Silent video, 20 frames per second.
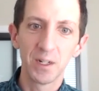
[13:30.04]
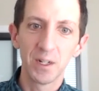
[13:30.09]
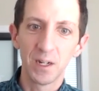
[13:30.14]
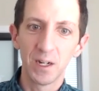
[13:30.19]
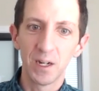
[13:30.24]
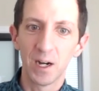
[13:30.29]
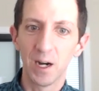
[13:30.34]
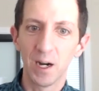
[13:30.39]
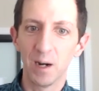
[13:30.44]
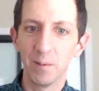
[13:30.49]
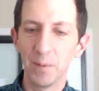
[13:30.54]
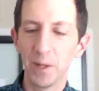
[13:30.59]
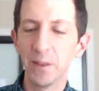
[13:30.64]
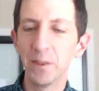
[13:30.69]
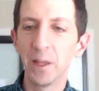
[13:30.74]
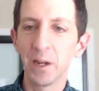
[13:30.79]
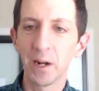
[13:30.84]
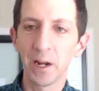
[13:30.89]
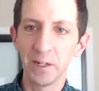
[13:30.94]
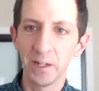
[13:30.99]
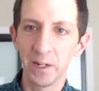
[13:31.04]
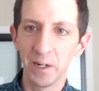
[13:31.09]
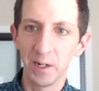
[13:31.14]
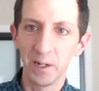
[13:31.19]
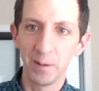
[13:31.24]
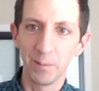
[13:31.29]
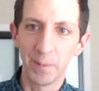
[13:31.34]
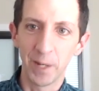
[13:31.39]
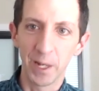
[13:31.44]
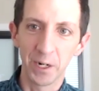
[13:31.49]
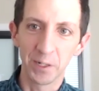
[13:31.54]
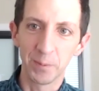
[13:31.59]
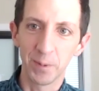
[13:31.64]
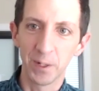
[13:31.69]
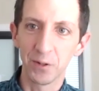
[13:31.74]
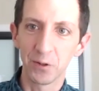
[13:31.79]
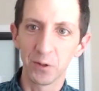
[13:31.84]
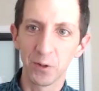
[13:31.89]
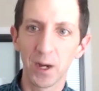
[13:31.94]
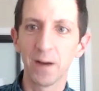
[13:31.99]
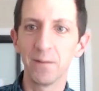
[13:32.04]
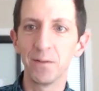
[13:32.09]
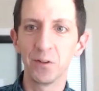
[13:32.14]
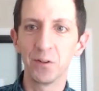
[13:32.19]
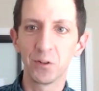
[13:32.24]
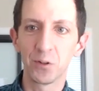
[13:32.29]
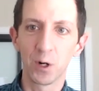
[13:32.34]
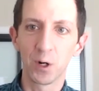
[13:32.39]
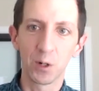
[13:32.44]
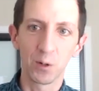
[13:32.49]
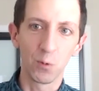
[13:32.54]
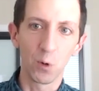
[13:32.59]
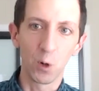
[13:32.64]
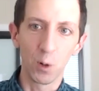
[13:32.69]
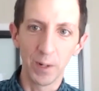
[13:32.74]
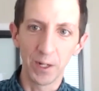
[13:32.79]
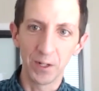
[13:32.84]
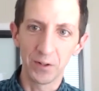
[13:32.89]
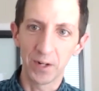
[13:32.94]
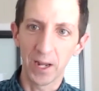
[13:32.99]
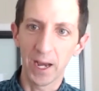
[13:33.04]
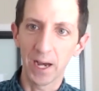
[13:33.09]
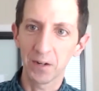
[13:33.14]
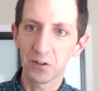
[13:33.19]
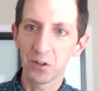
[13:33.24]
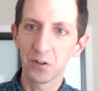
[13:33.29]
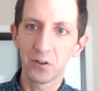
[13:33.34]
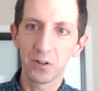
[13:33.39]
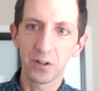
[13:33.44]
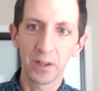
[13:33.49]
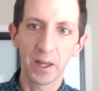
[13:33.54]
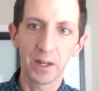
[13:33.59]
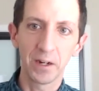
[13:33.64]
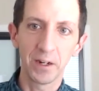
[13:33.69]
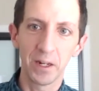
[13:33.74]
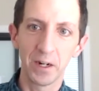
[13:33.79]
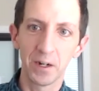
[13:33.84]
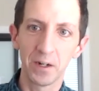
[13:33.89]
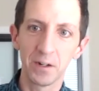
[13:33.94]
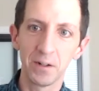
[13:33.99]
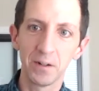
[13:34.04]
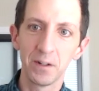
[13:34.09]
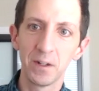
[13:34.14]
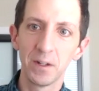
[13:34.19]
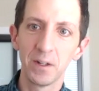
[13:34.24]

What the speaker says: And then identity management. So having strong role-based access to that data